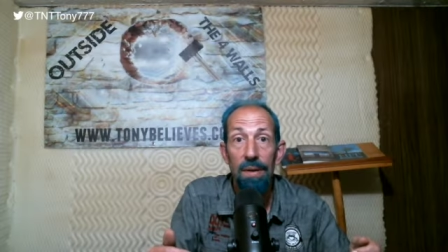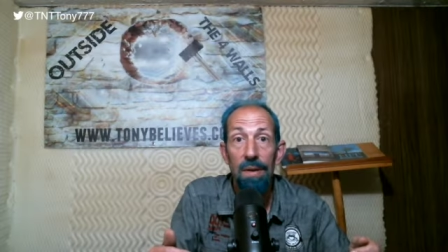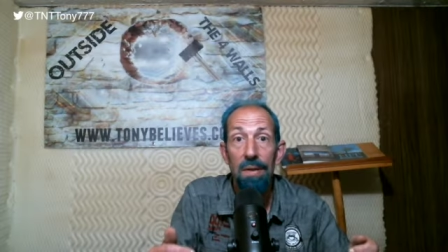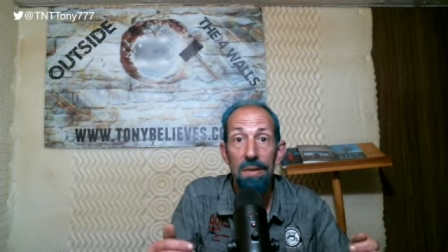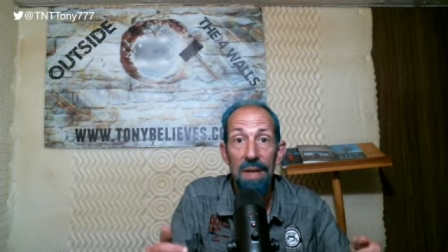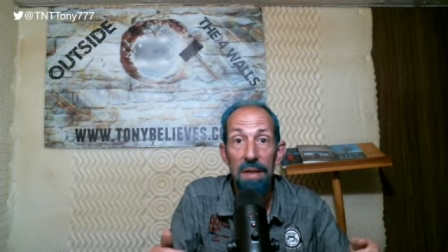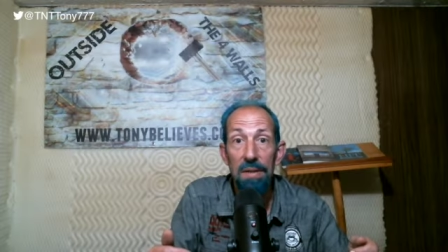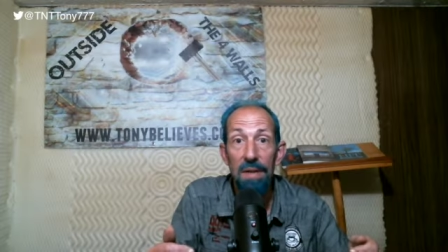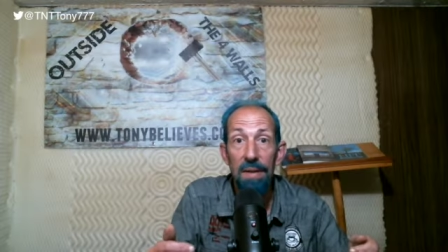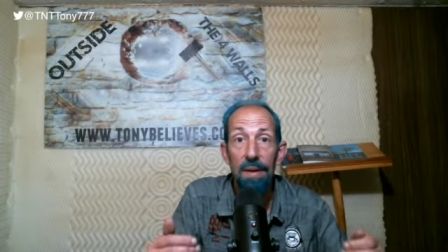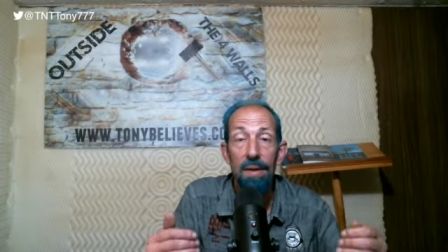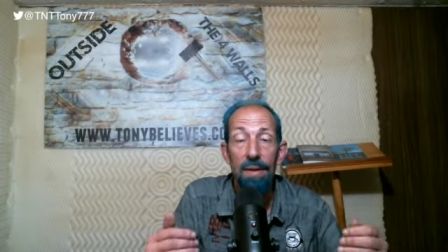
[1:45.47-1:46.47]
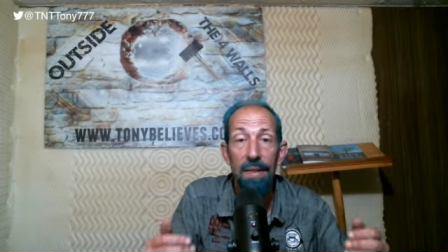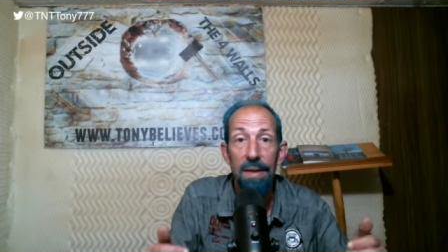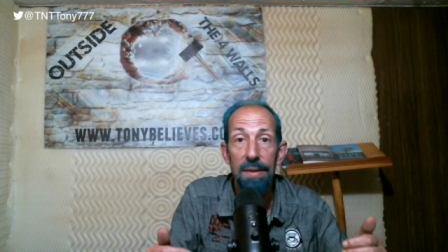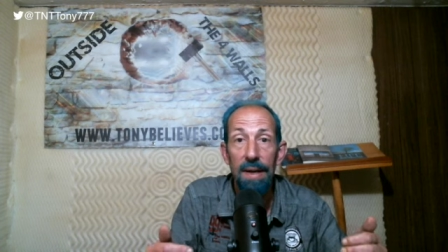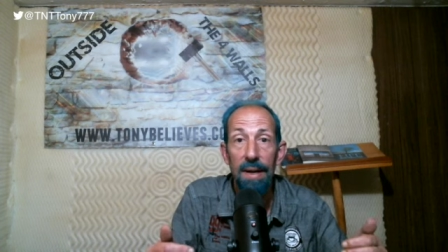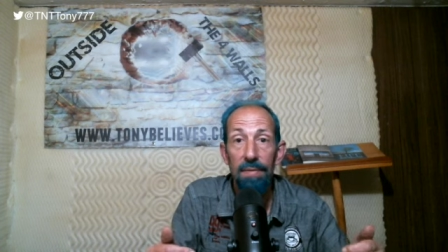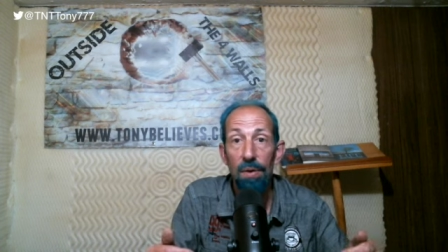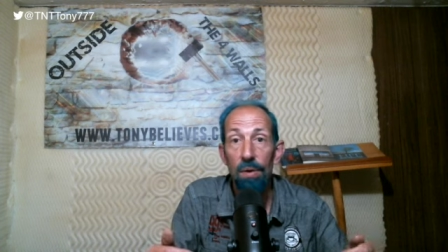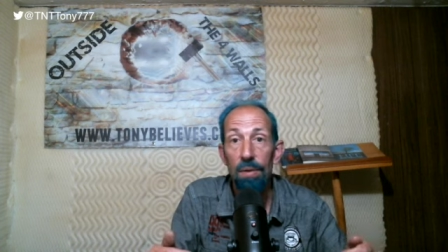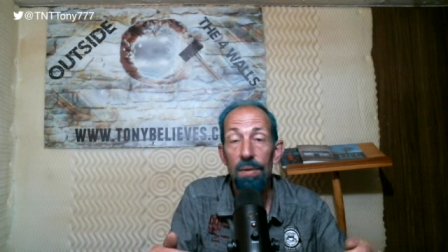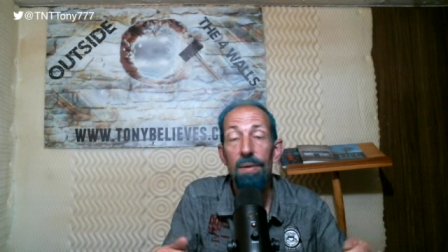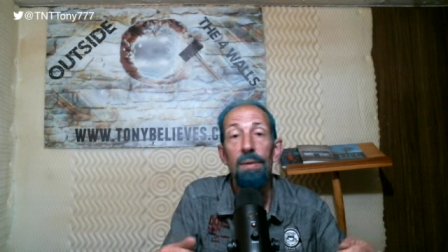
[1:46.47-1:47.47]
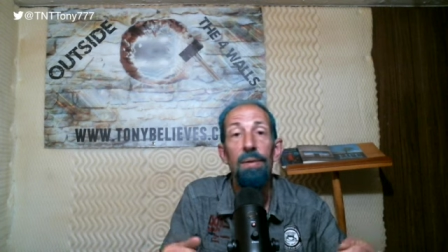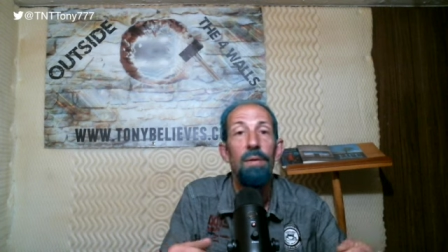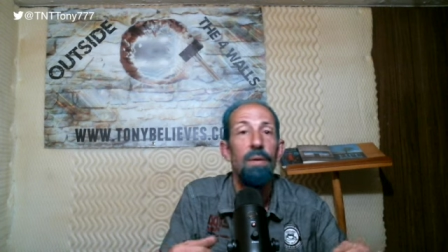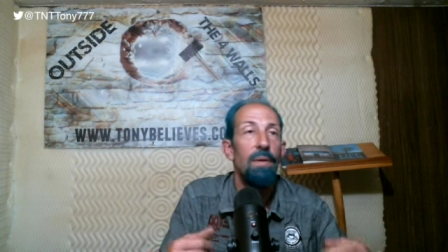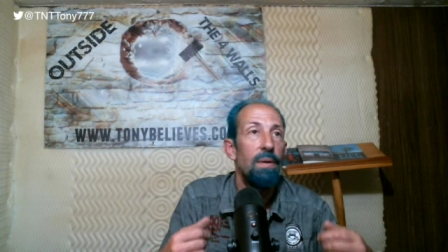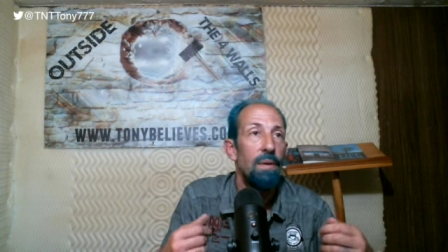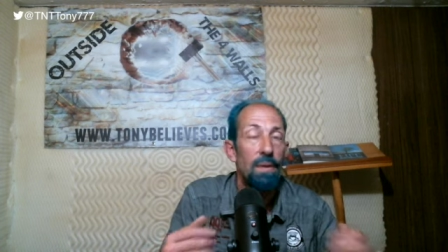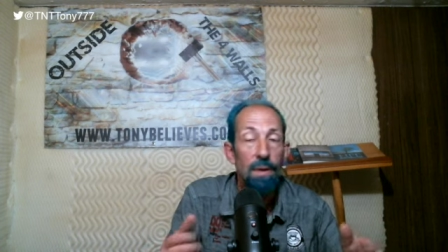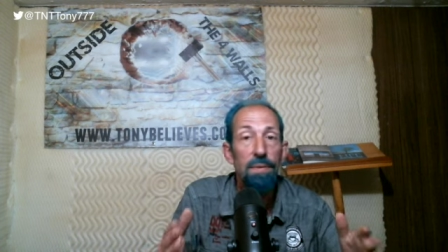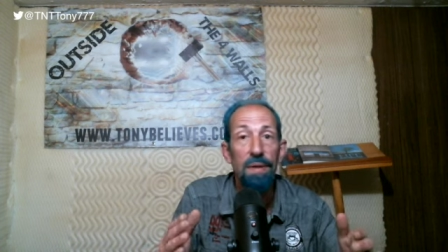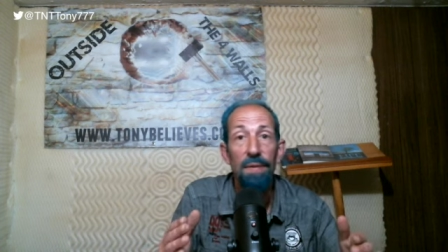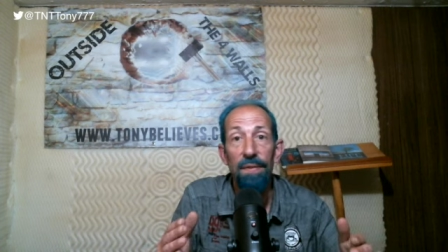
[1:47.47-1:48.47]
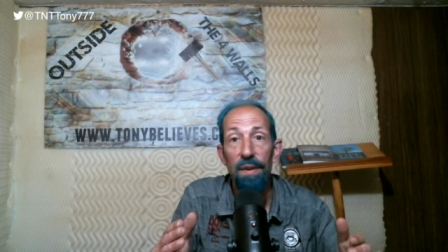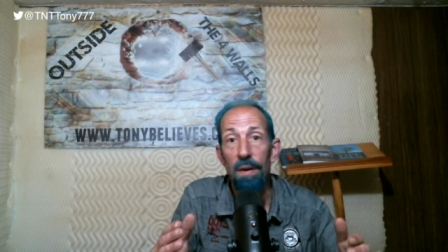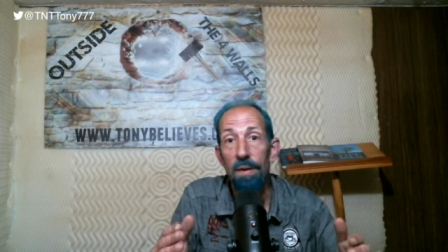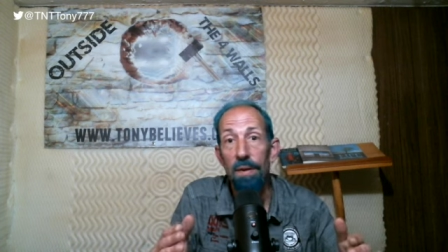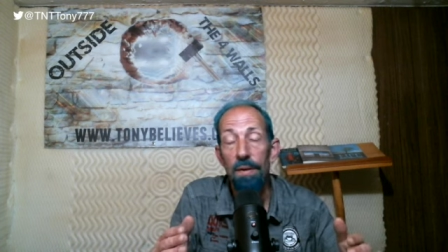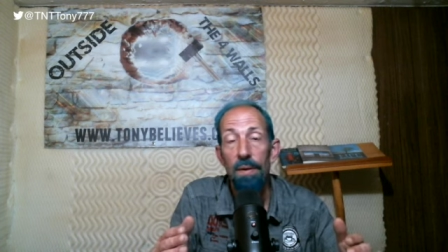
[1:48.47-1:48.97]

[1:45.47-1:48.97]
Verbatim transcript: Satan, the devil, Lucifer,